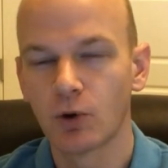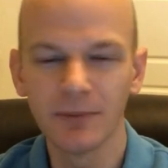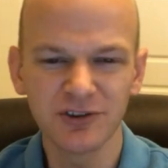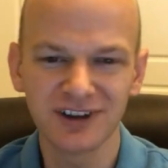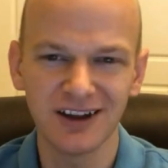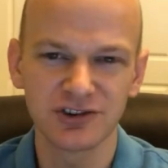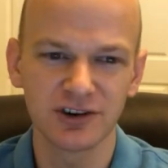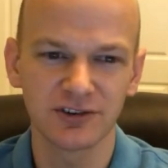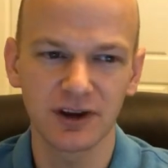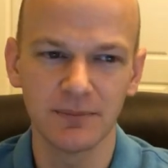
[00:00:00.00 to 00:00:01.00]
where most title
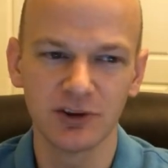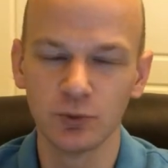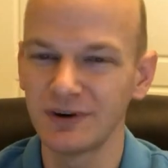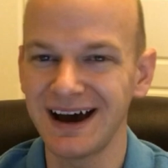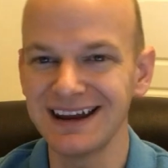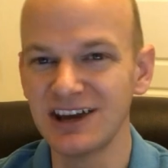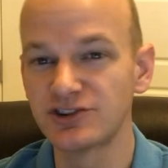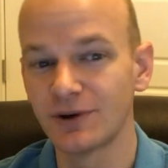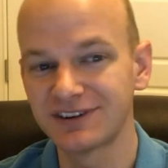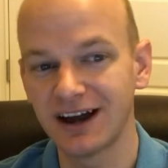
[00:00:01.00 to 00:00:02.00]
insurance companies will not
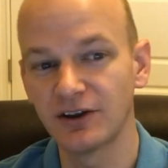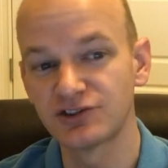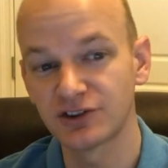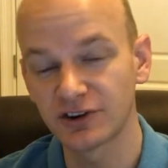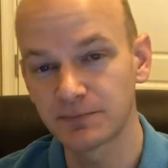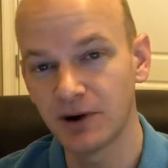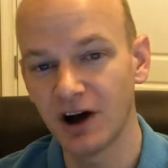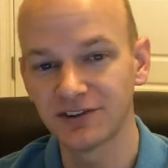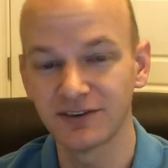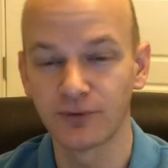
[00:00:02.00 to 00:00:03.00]
issue a title insurance
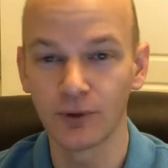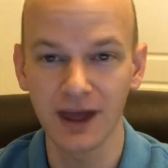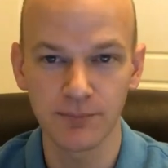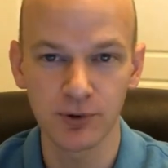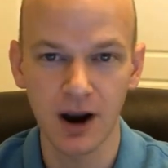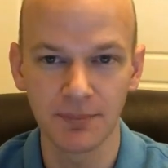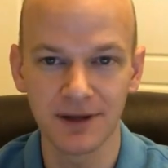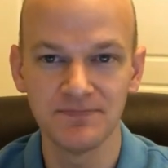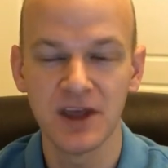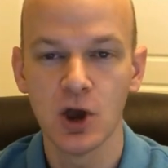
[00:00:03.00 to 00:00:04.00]
policy for that
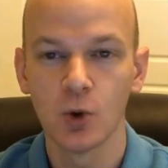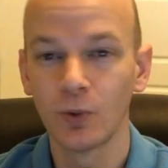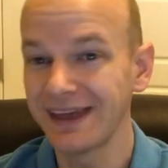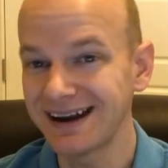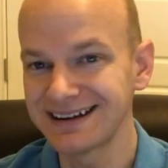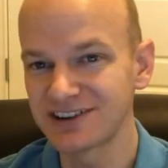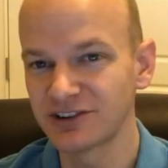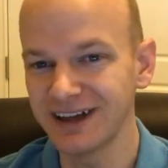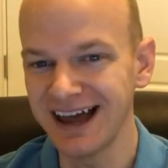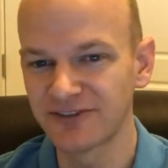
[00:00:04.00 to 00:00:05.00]
property without
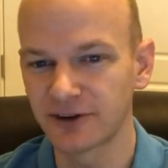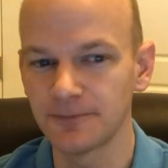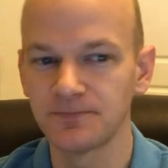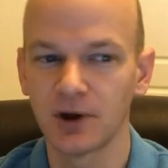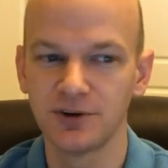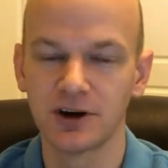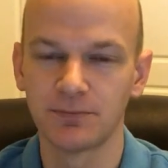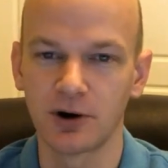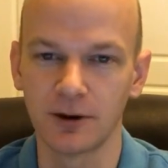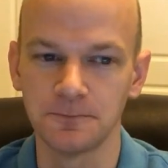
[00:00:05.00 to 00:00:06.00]
additional effort on your
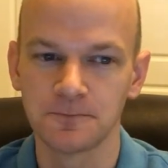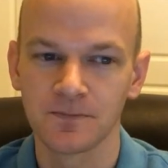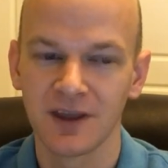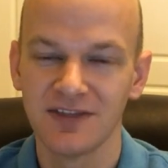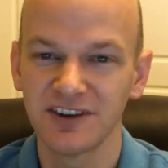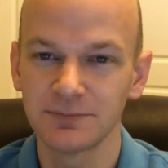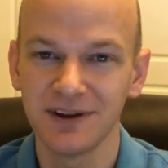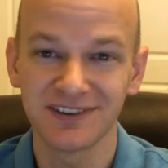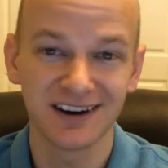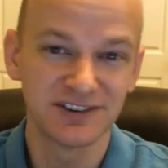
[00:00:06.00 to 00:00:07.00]
part. This
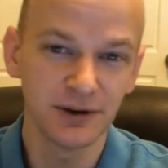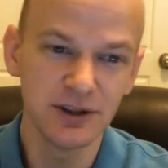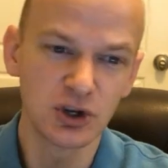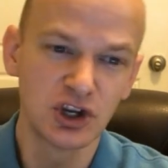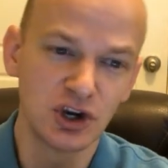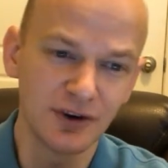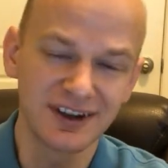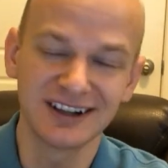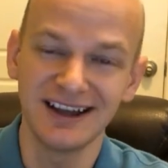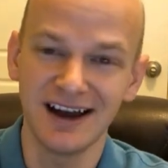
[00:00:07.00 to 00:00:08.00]
means that until you cure
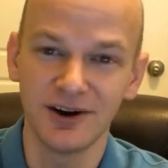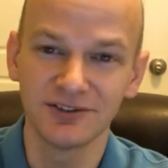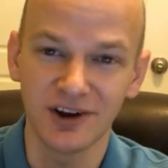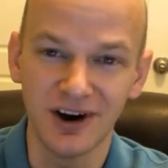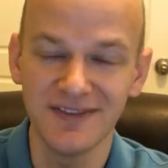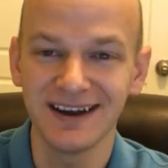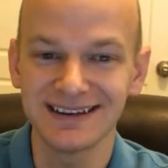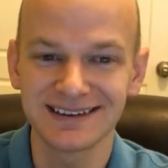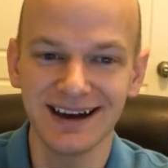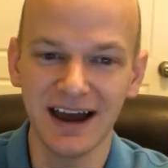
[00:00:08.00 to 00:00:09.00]
the clouds on
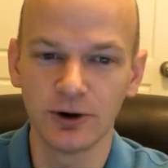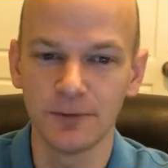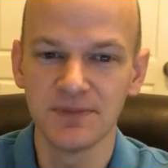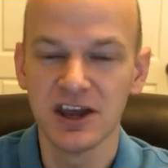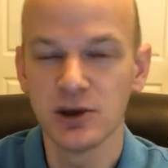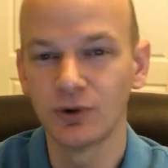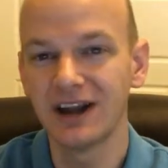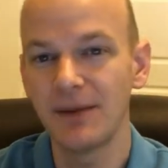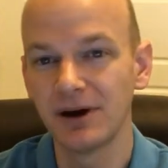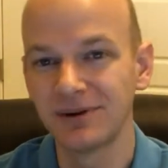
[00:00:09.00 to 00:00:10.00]
that title, you will
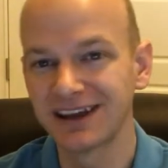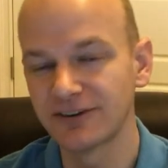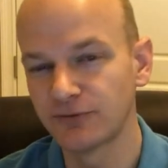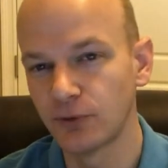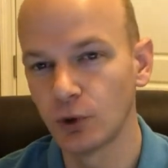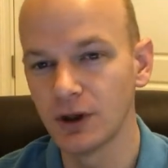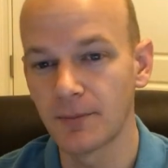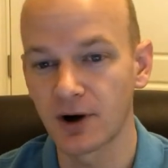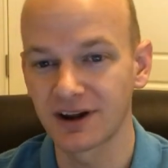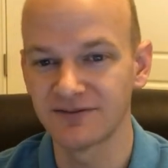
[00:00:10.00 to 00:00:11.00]
not be able to get
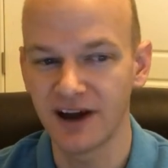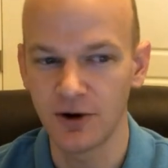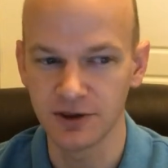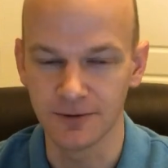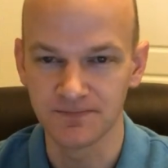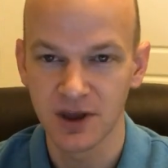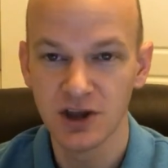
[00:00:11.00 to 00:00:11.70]
full market value.